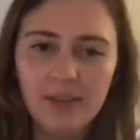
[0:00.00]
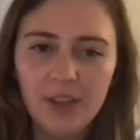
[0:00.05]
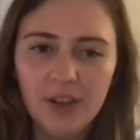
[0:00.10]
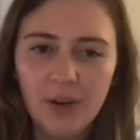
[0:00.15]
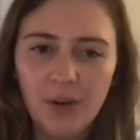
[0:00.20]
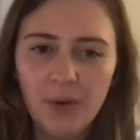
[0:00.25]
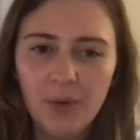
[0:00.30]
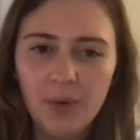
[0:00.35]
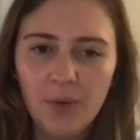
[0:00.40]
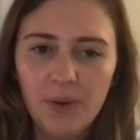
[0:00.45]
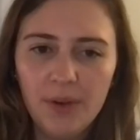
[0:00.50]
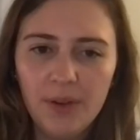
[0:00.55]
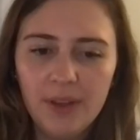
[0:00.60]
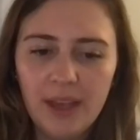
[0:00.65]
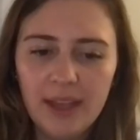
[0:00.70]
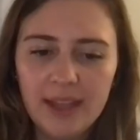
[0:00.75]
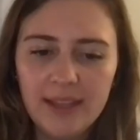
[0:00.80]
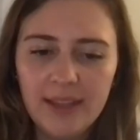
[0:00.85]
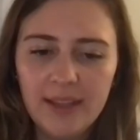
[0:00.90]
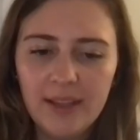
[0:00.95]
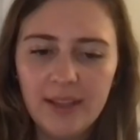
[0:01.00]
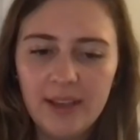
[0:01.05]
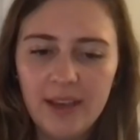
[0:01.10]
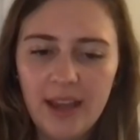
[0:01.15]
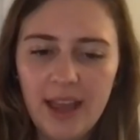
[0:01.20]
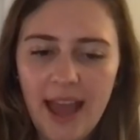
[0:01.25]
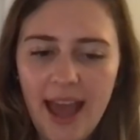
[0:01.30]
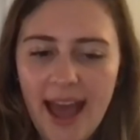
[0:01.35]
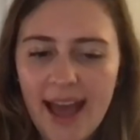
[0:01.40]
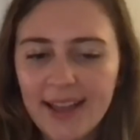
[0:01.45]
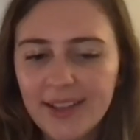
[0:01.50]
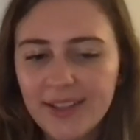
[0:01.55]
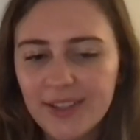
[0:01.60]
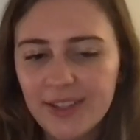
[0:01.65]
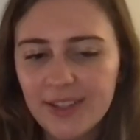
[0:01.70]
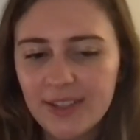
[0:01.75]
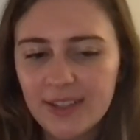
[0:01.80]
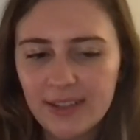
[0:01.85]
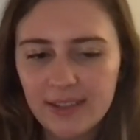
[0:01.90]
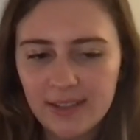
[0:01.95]
You know, it,
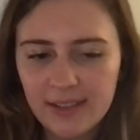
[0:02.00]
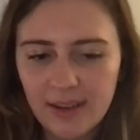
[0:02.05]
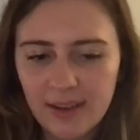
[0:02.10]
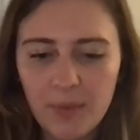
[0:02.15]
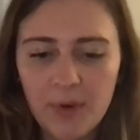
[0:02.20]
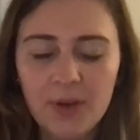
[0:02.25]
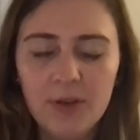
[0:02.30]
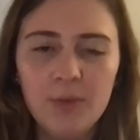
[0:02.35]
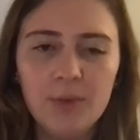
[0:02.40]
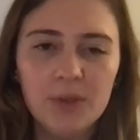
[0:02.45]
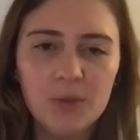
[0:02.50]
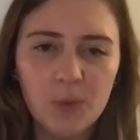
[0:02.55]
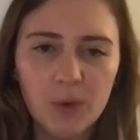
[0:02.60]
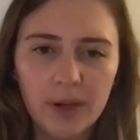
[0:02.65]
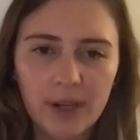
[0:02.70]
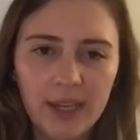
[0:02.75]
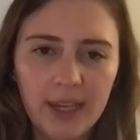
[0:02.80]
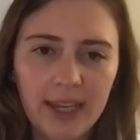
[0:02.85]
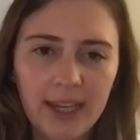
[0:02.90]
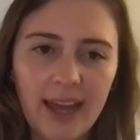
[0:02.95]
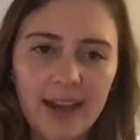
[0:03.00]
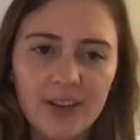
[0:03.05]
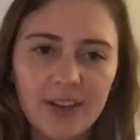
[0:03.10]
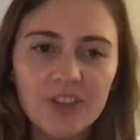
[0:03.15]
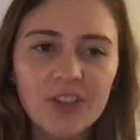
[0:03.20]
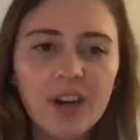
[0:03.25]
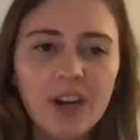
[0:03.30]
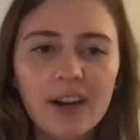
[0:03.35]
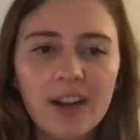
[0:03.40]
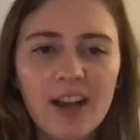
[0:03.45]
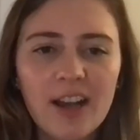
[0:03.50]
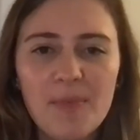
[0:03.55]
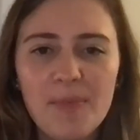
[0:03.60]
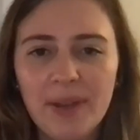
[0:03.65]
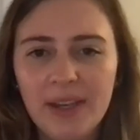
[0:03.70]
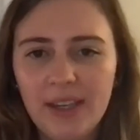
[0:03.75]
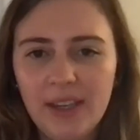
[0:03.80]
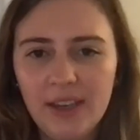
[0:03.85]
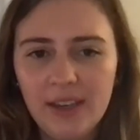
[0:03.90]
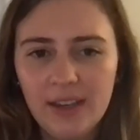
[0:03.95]
as someone who is working at a startup
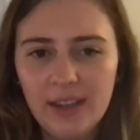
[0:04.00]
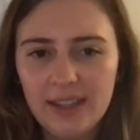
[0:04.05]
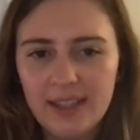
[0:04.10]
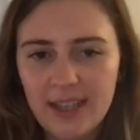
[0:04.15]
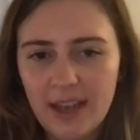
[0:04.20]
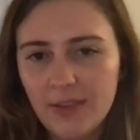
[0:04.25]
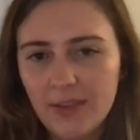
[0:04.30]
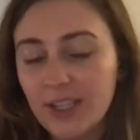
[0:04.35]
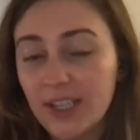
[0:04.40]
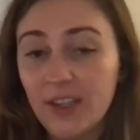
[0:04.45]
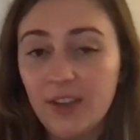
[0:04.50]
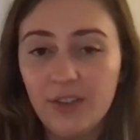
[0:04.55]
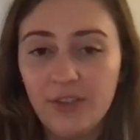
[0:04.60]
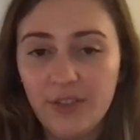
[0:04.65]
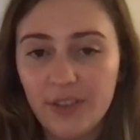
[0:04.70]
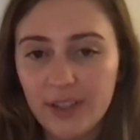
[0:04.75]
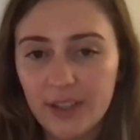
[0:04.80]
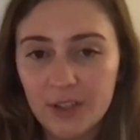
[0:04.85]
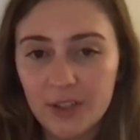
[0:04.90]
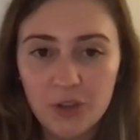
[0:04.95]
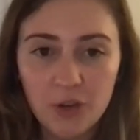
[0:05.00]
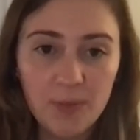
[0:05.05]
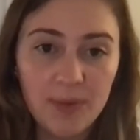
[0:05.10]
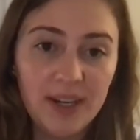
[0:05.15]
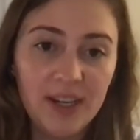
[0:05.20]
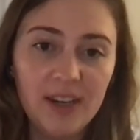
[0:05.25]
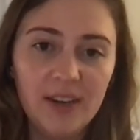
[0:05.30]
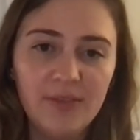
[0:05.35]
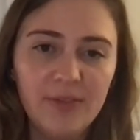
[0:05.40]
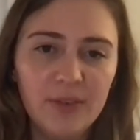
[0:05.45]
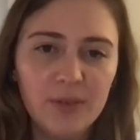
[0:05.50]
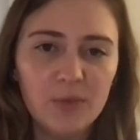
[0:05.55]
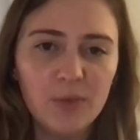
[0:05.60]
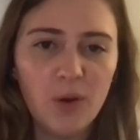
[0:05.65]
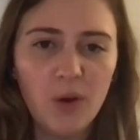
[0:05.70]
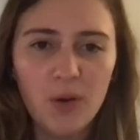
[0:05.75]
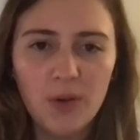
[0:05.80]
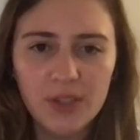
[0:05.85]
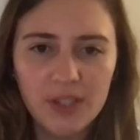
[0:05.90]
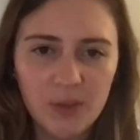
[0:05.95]
and it sounds like you're filling so many different
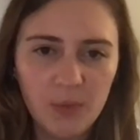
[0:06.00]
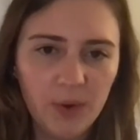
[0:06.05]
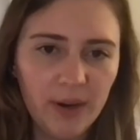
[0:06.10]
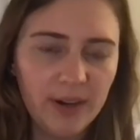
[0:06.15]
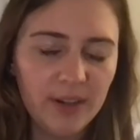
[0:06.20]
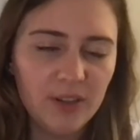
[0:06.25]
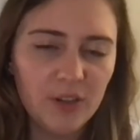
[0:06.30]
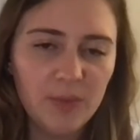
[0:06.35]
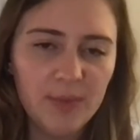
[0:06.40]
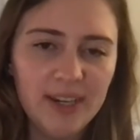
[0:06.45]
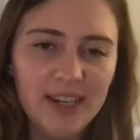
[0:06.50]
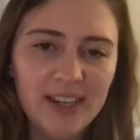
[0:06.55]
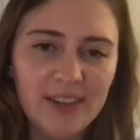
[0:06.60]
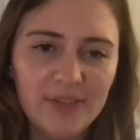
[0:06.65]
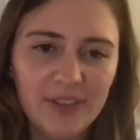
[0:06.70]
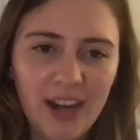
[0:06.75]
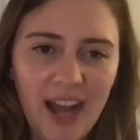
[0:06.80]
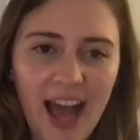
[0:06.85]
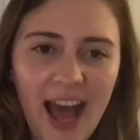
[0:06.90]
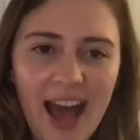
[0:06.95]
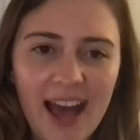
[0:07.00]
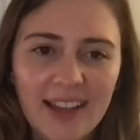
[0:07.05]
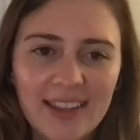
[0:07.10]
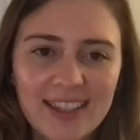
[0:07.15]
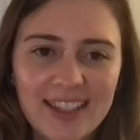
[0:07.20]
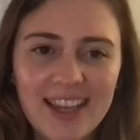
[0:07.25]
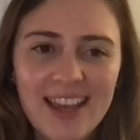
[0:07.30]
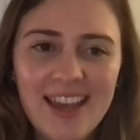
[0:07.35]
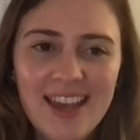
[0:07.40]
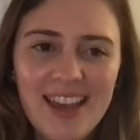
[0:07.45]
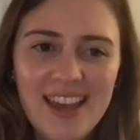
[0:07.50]
roles and wearing so many different hats